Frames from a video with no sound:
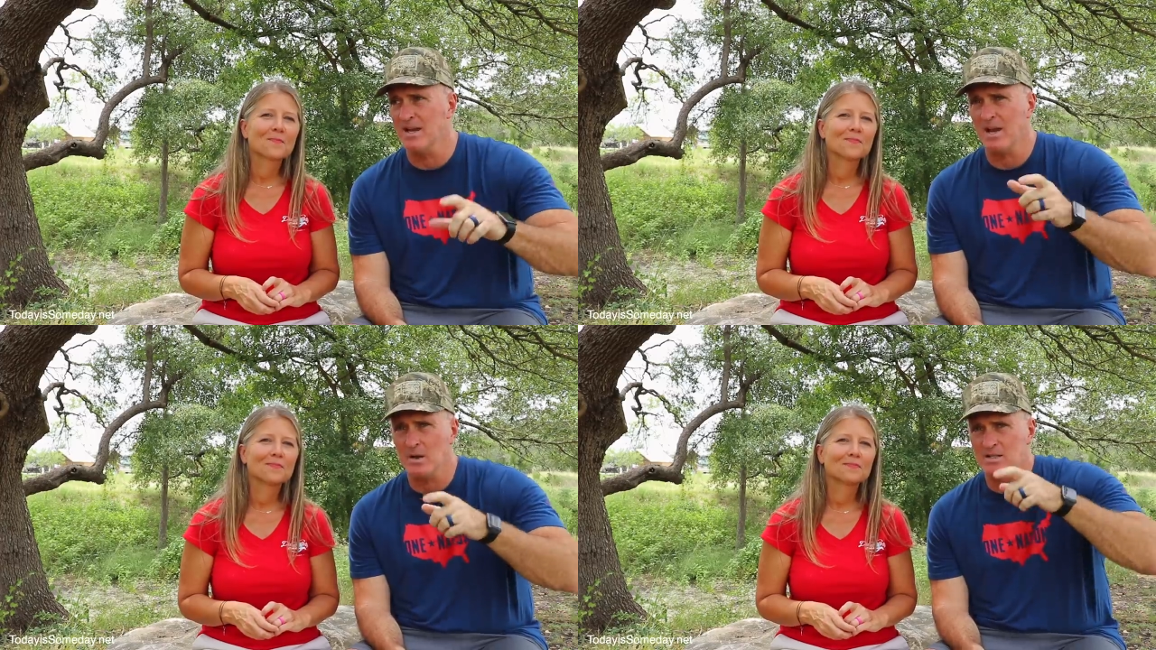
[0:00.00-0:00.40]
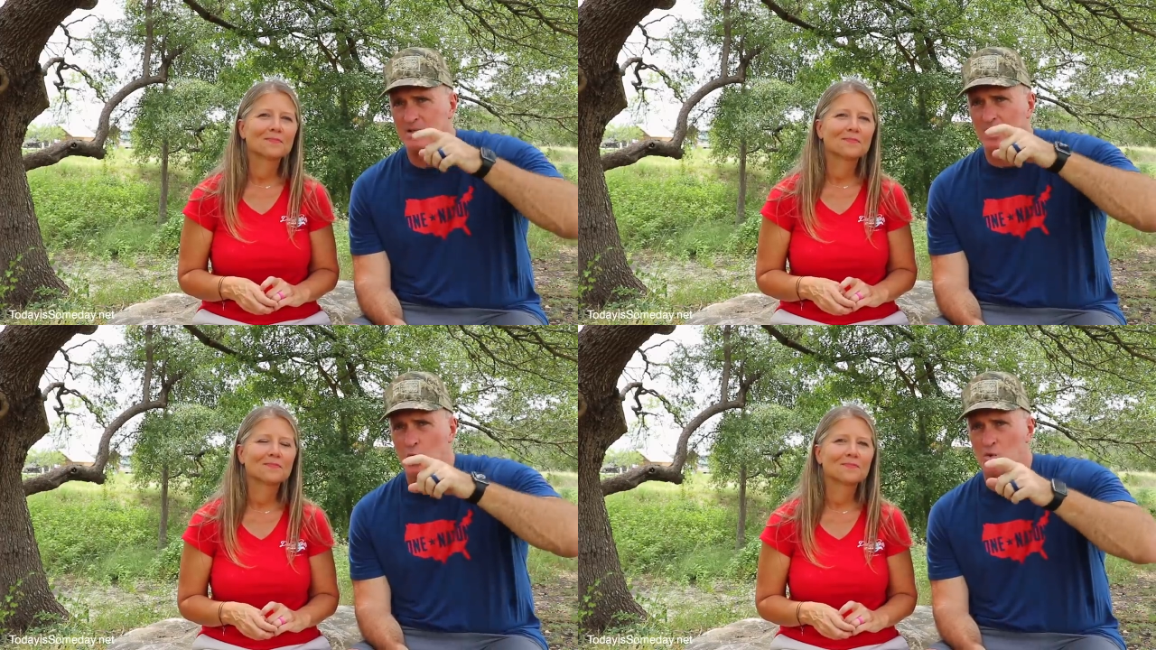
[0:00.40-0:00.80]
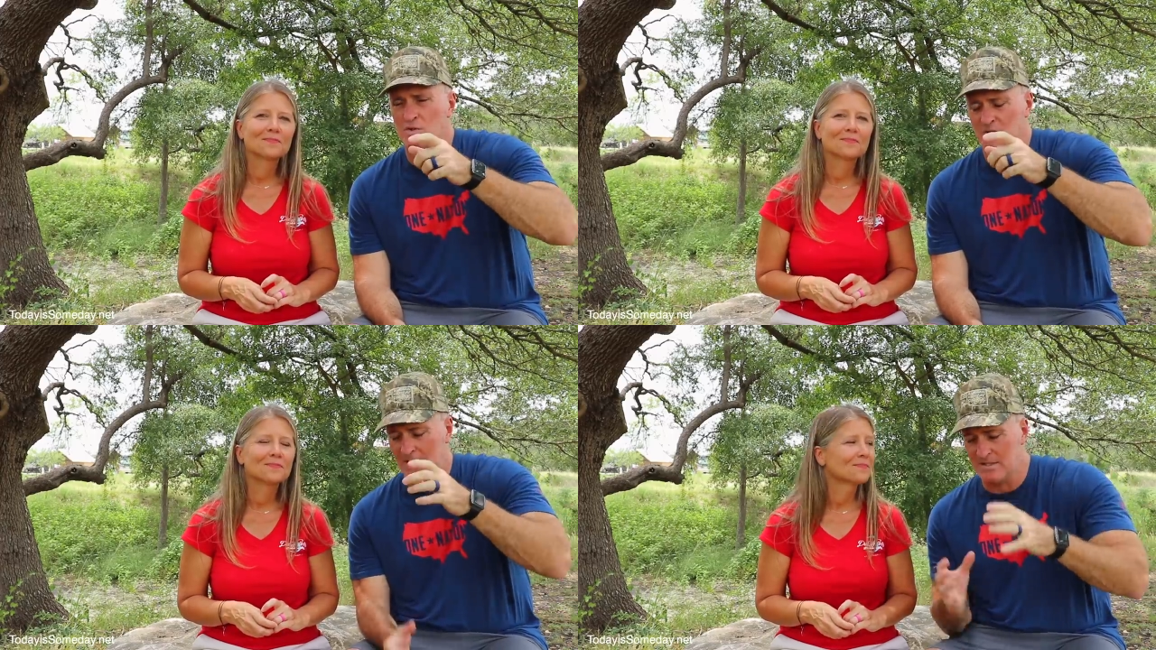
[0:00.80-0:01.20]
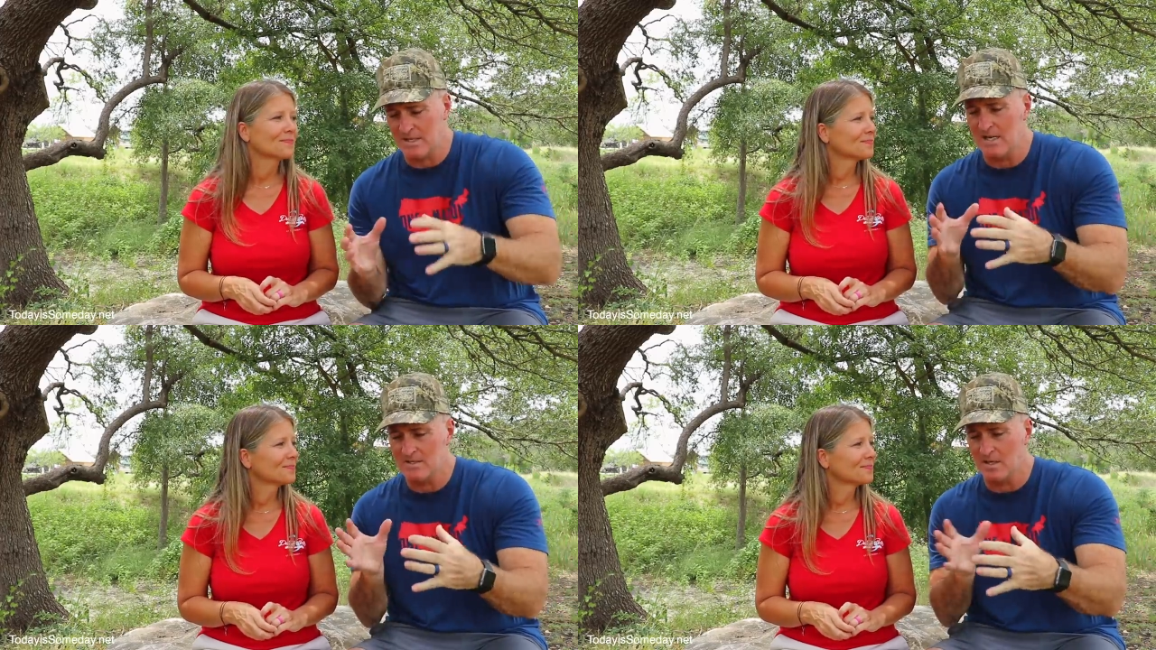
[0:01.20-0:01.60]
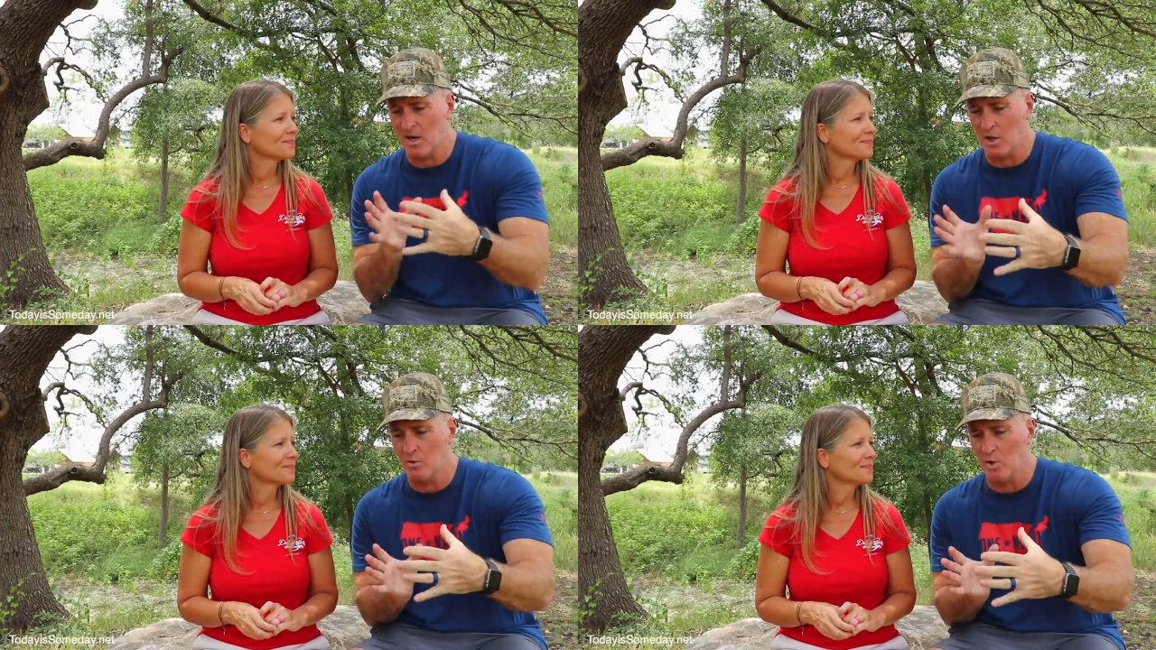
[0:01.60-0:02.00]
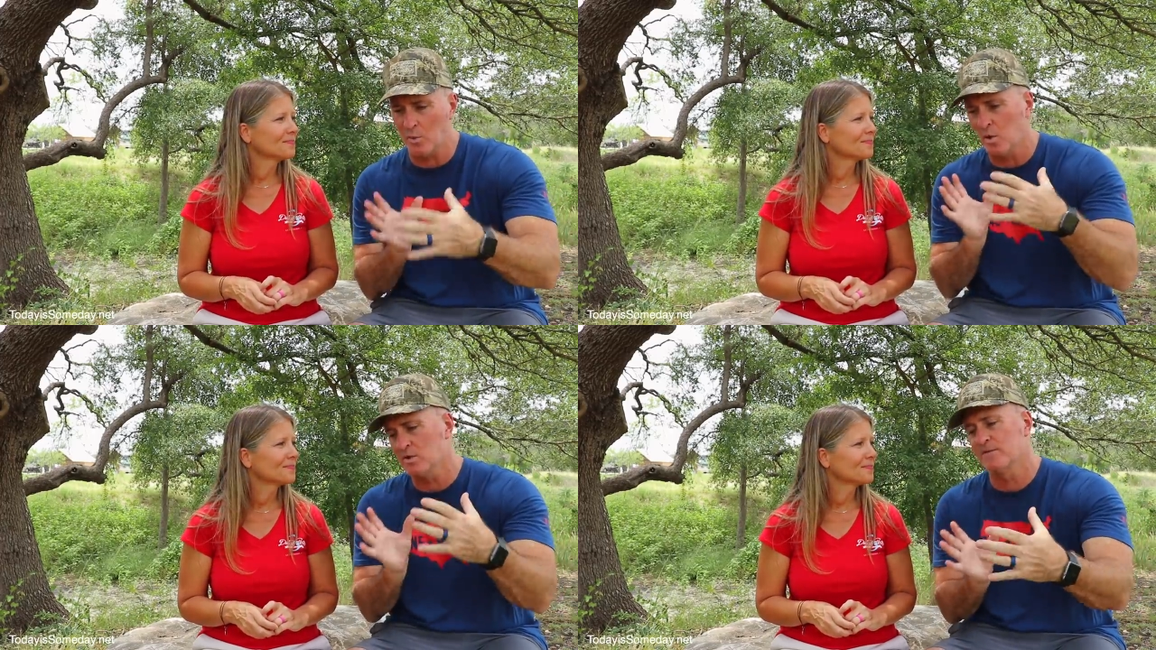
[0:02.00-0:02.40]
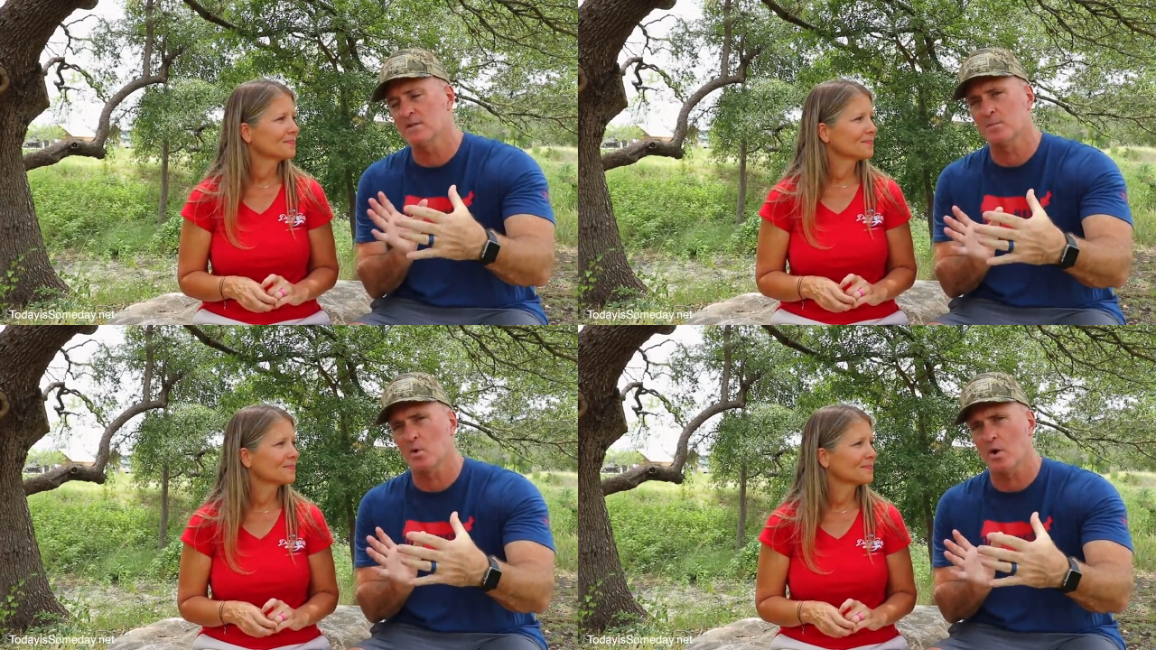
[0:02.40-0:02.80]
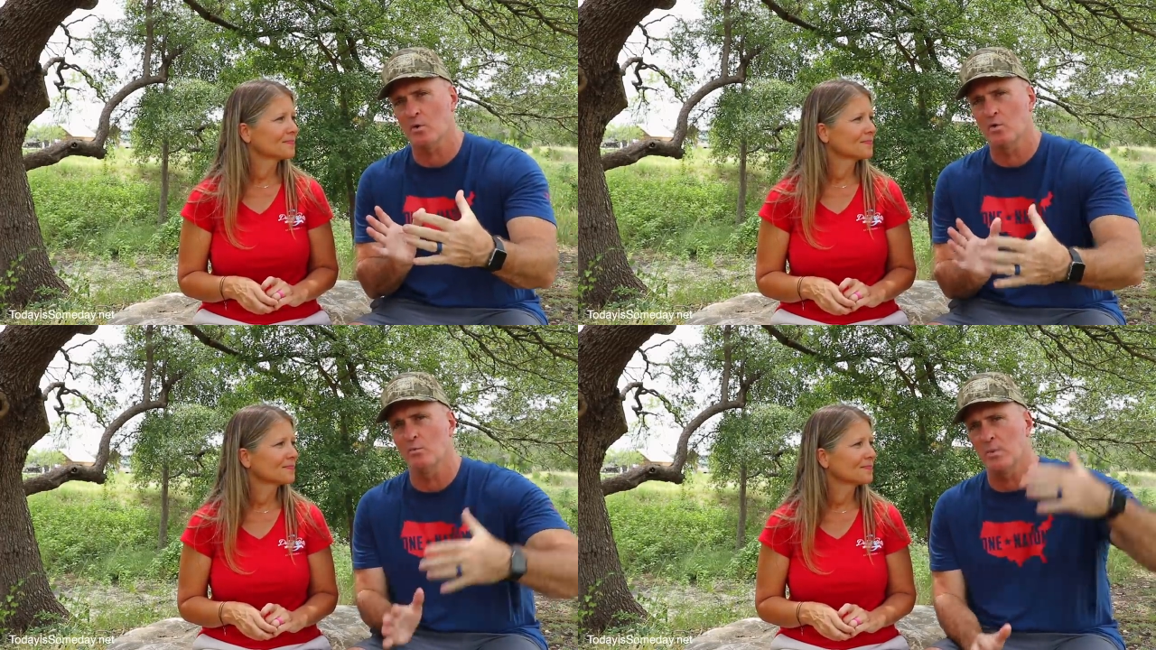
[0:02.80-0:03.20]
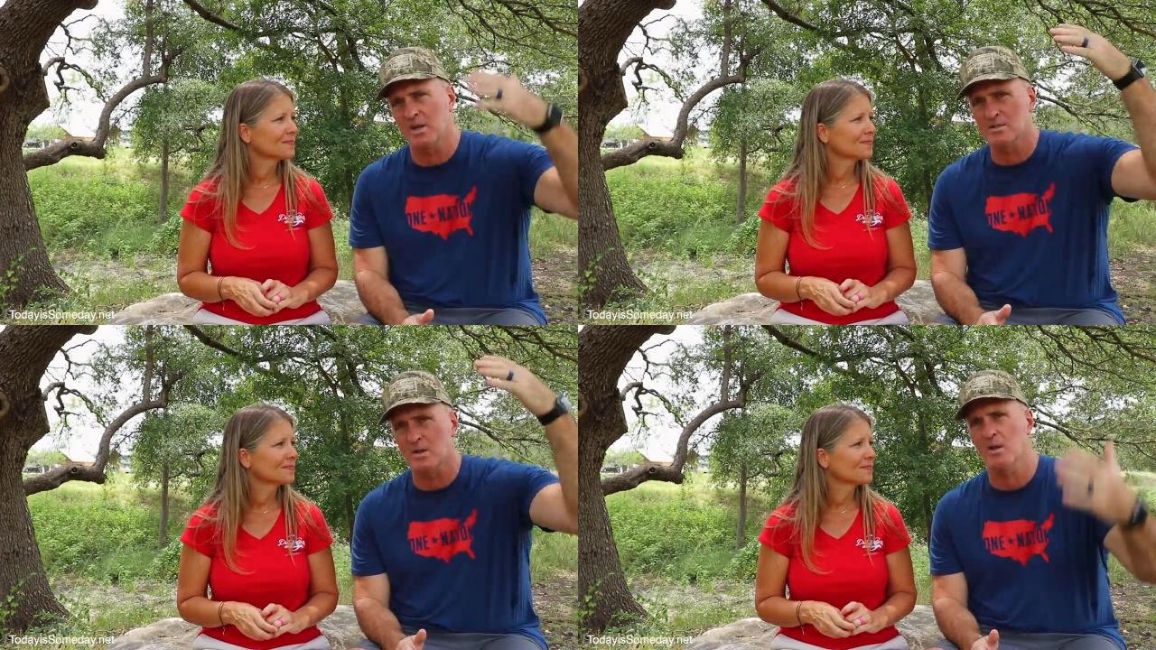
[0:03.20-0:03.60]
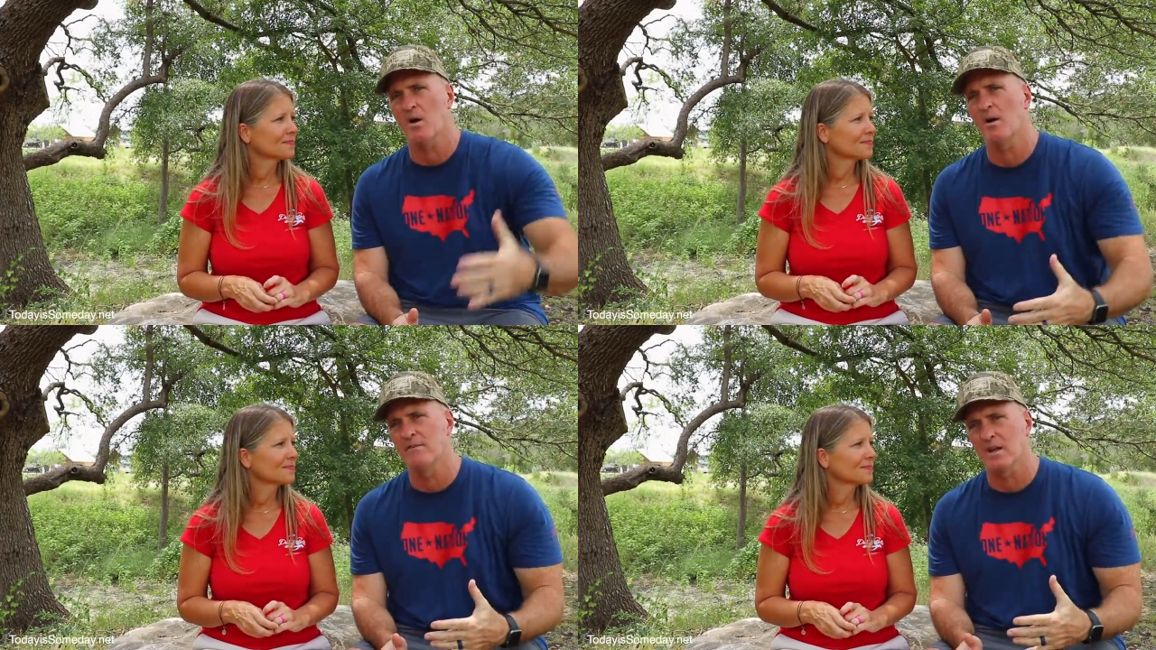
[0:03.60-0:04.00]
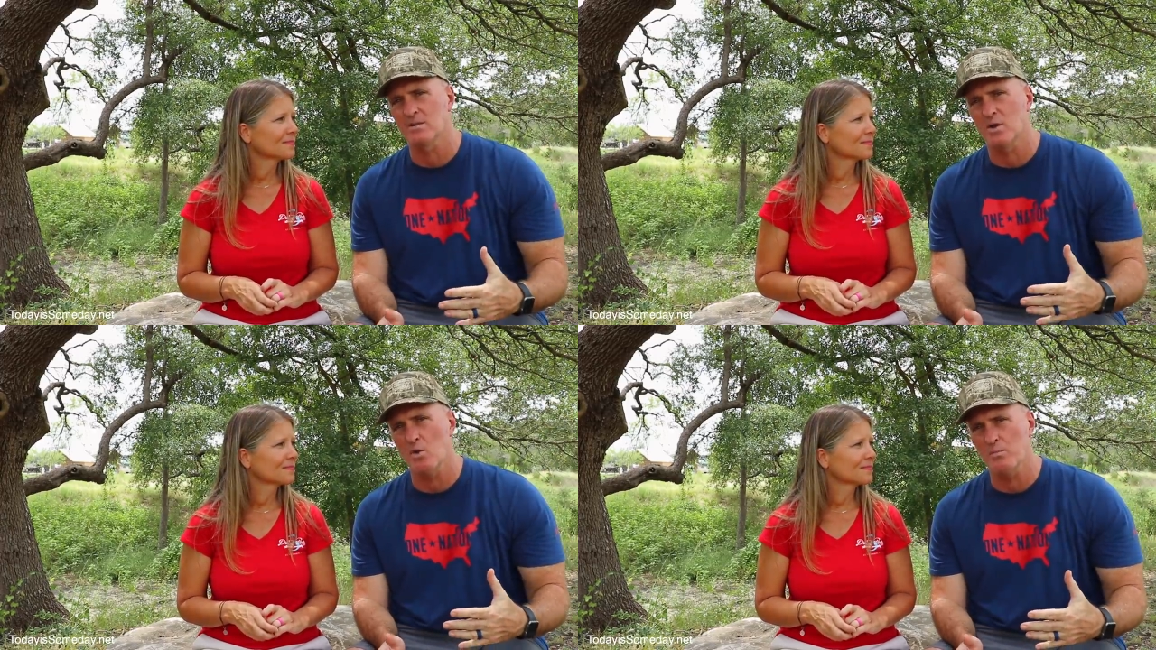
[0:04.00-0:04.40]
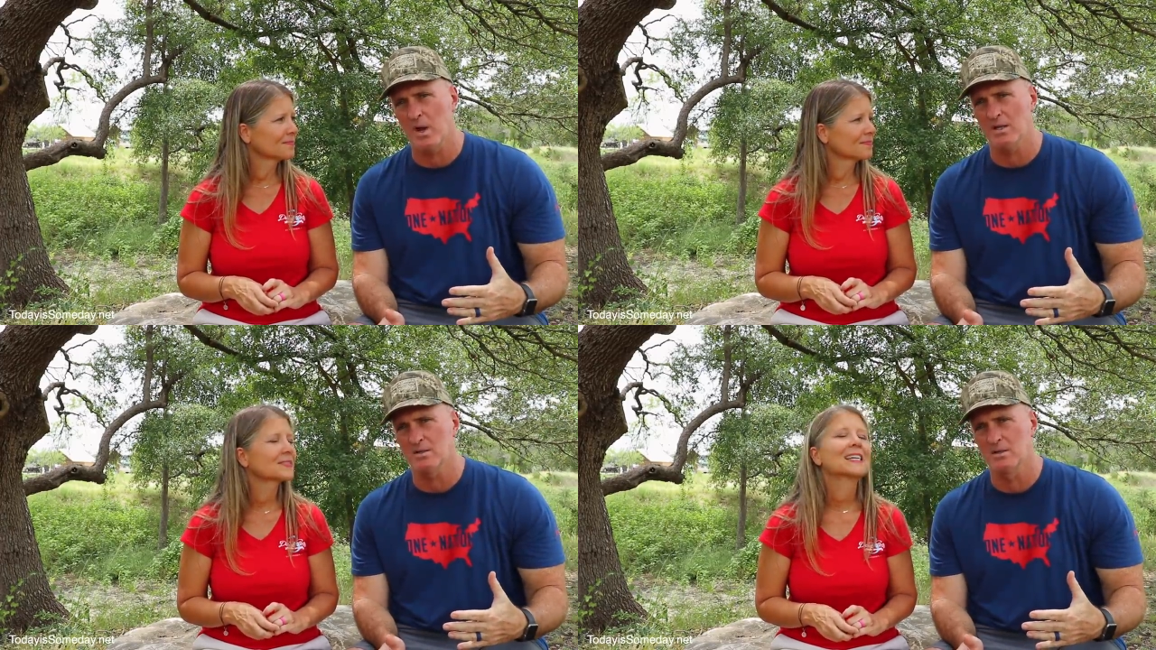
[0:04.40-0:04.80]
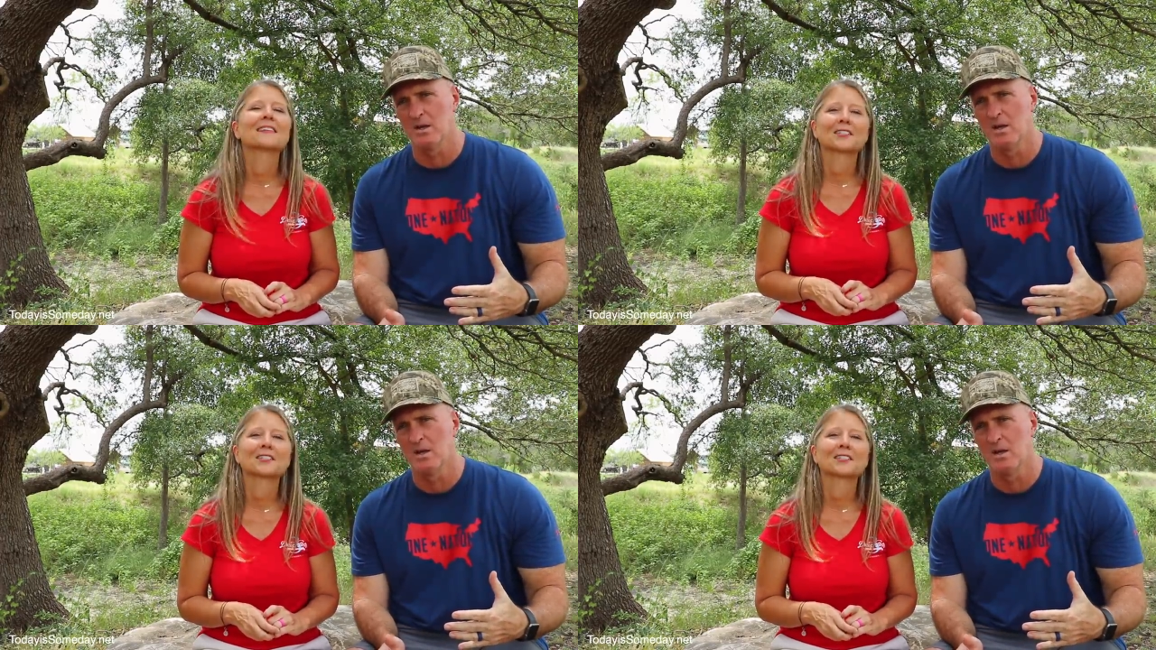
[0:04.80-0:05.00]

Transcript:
Speaker 1: it not only goes, it stays in our group or it's visible in our group, but it's on the RVillage homepage.